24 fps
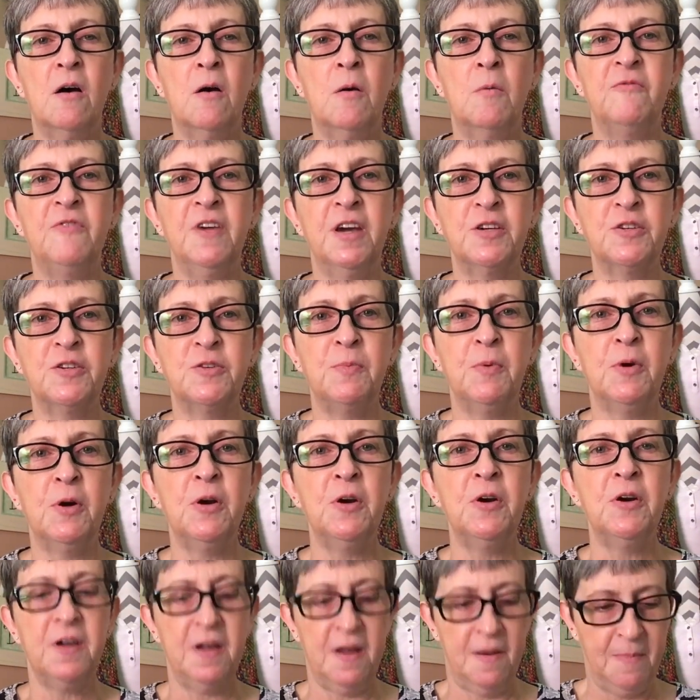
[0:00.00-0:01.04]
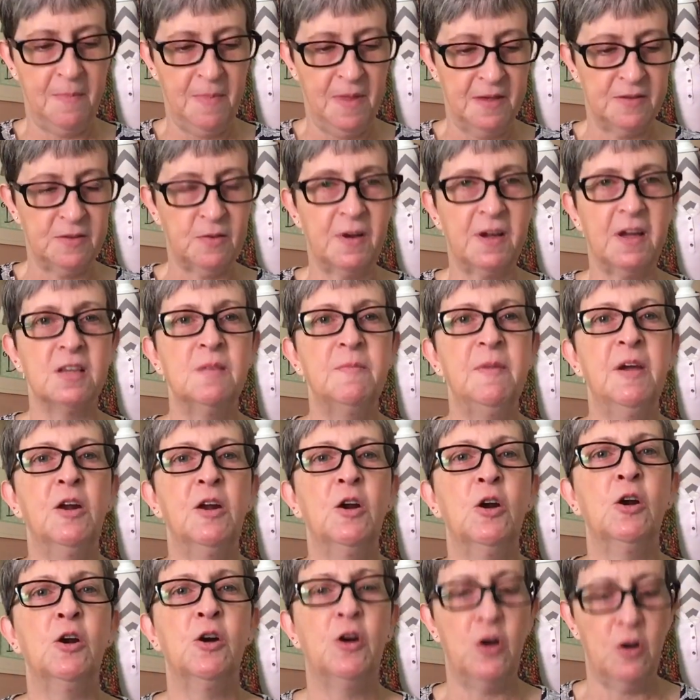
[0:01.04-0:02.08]
Vicksburg. So I got to meet
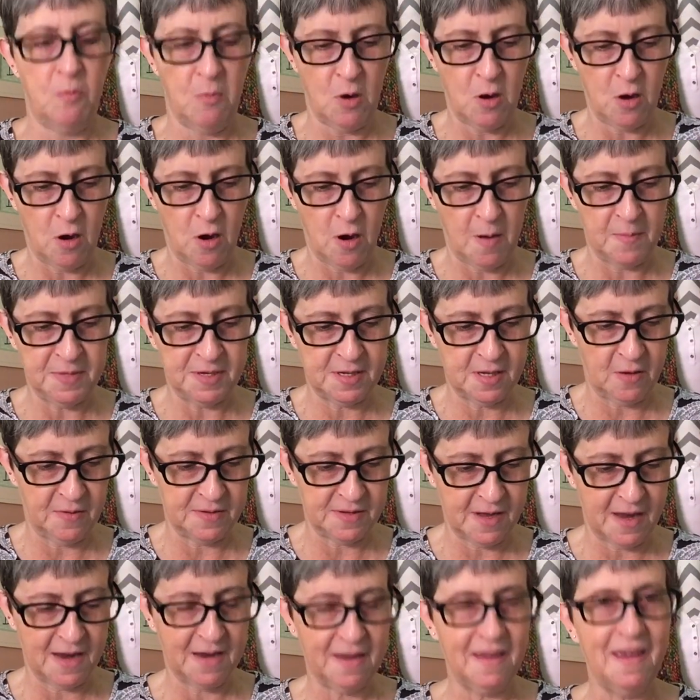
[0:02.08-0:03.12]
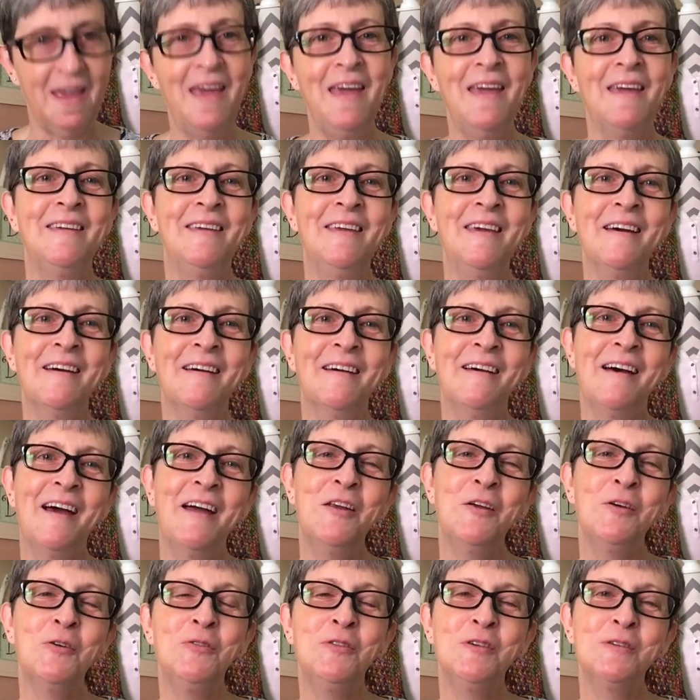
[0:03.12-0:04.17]
her and her mom. So I was like, hey, yeah, I
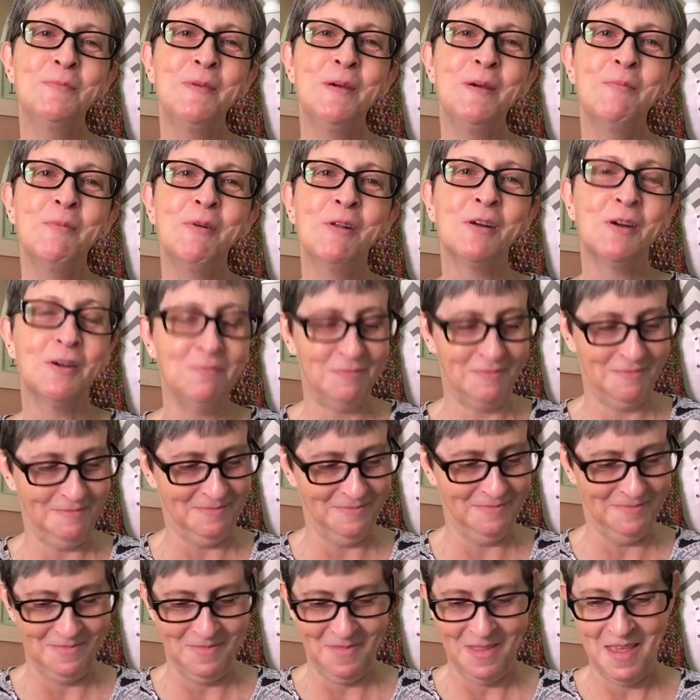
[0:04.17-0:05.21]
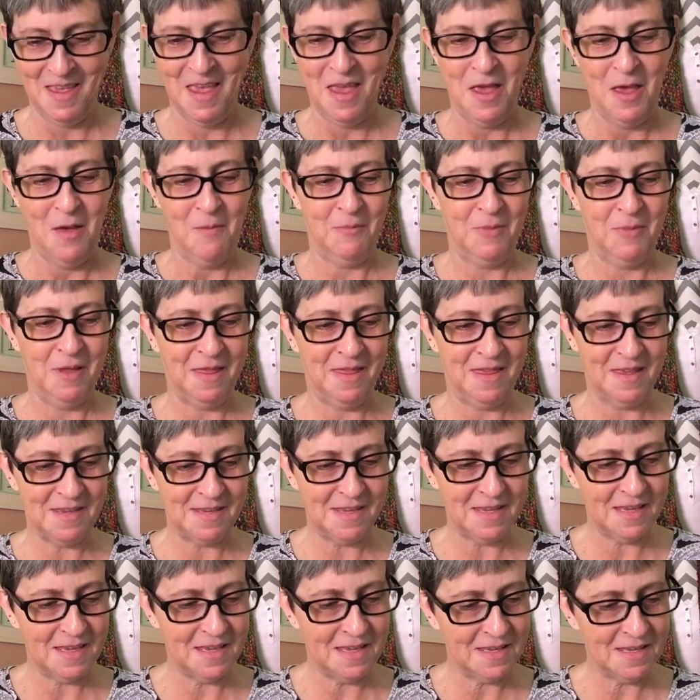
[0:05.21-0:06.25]
know who these people are. But
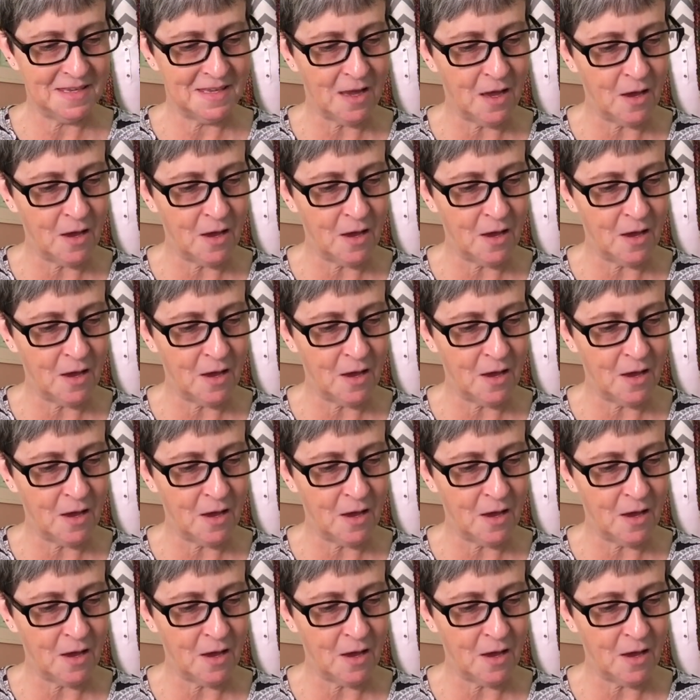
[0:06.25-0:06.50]
this is